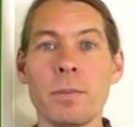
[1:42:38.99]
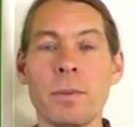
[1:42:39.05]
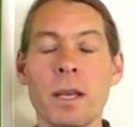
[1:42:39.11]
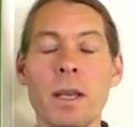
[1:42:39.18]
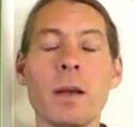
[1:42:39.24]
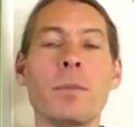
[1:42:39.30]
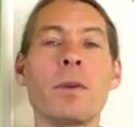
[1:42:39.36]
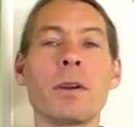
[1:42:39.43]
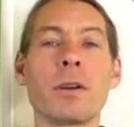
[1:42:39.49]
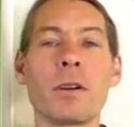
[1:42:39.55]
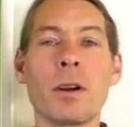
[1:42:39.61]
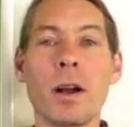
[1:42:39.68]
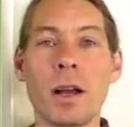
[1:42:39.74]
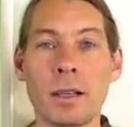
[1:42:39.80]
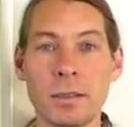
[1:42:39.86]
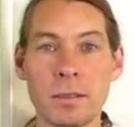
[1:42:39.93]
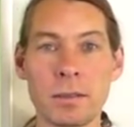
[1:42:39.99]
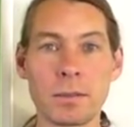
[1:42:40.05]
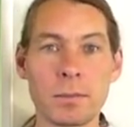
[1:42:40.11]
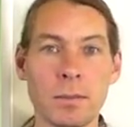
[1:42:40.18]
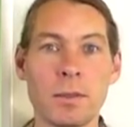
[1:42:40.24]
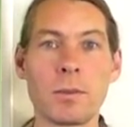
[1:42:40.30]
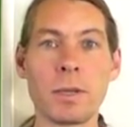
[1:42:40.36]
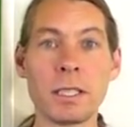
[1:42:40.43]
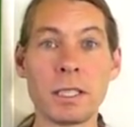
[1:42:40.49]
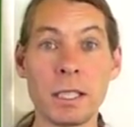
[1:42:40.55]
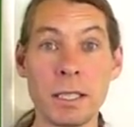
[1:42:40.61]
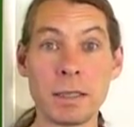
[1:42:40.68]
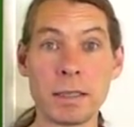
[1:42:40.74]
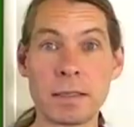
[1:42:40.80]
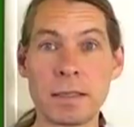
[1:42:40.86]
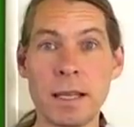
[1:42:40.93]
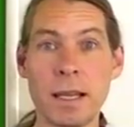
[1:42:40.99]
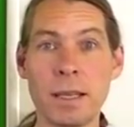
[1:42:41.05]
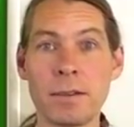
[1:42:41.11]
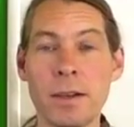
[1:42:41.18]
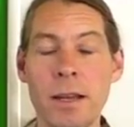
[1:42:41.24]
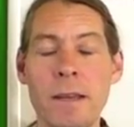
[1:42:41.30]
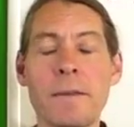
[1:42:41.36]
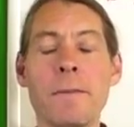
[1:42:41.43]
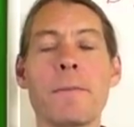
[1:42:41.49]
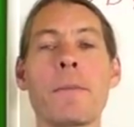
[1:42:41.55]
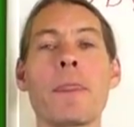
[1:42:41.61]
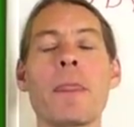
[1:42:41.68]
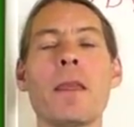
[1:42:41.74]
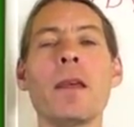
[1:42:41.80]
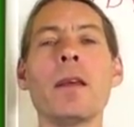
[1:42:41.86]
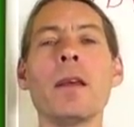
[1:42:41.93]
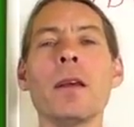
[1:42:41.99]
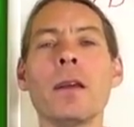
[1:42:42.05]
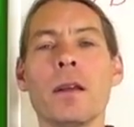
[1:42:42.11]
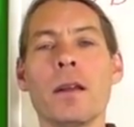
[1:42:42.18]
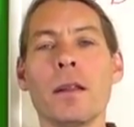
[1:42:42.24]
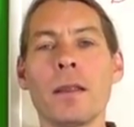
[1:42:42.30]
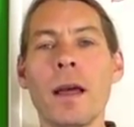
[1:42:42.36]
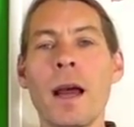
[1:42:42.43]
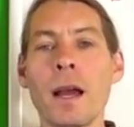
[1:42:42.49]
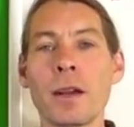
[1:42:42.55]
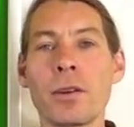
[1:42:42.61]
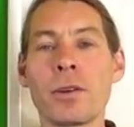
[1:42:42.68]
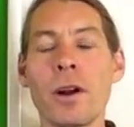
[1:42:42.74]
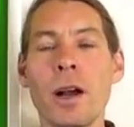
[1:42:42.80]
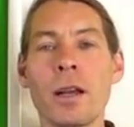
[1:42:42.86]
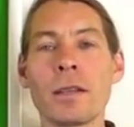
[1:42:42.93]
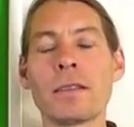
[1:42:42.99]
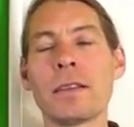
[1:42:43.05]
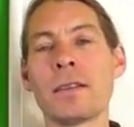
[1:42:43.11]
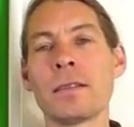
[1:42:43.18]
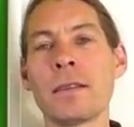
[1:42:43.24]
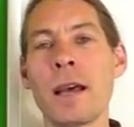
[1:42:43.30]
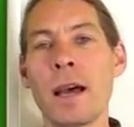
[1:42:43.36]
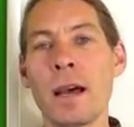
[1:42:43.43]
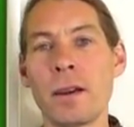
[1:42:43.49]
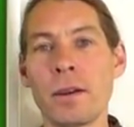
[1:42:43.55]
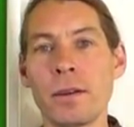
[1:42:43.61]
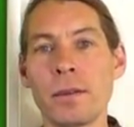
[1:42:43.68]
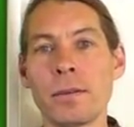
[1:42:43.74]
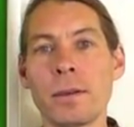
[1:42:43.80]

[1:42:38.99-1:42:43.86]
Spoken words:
Pick up your cross, is what Jesus said, right? That cross is Saturn.